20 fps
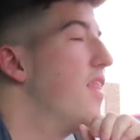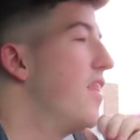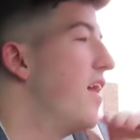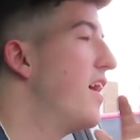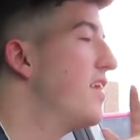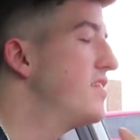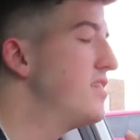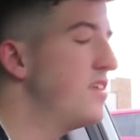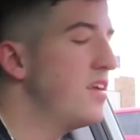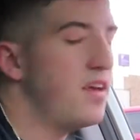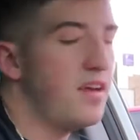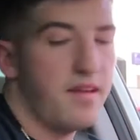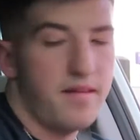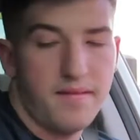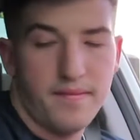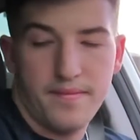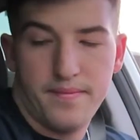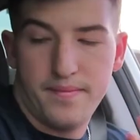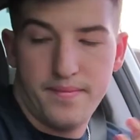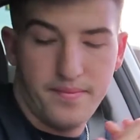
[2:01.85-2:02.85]
That's it.
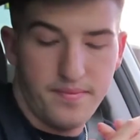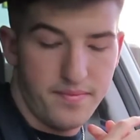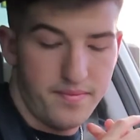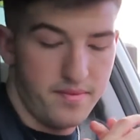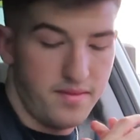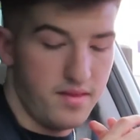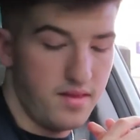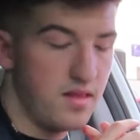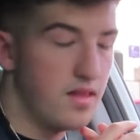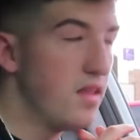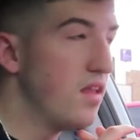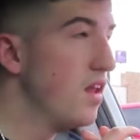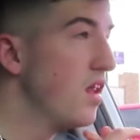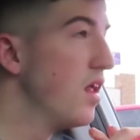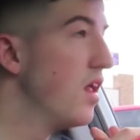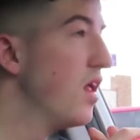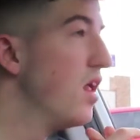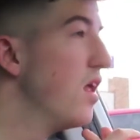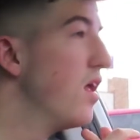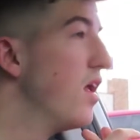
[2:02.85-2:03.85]
Okay, it's gonna
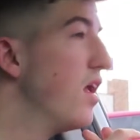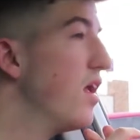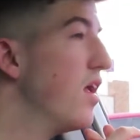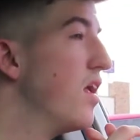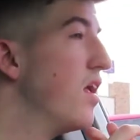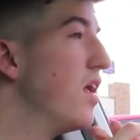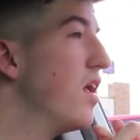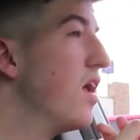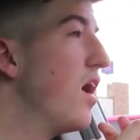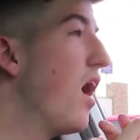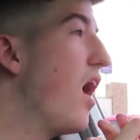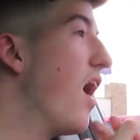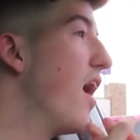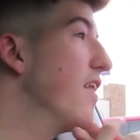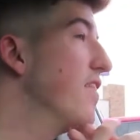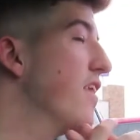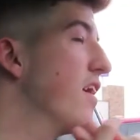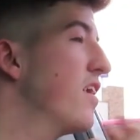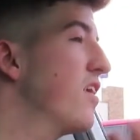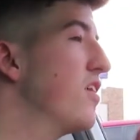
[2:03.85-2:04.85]
be $5.14.
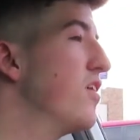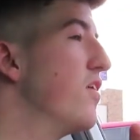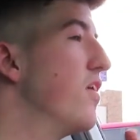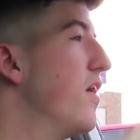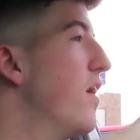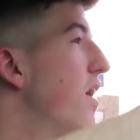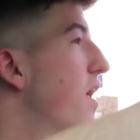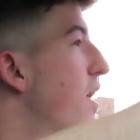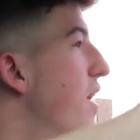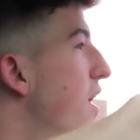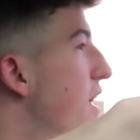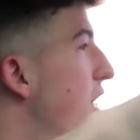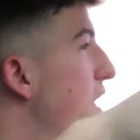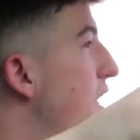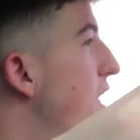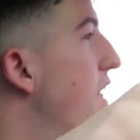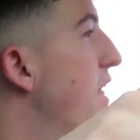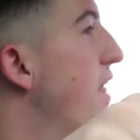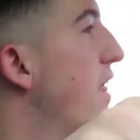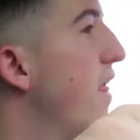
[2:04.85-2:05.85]
Alright, thank you.
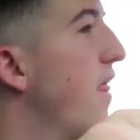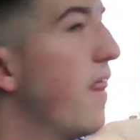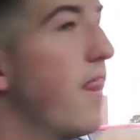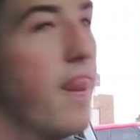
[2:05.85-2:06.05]
Thank you.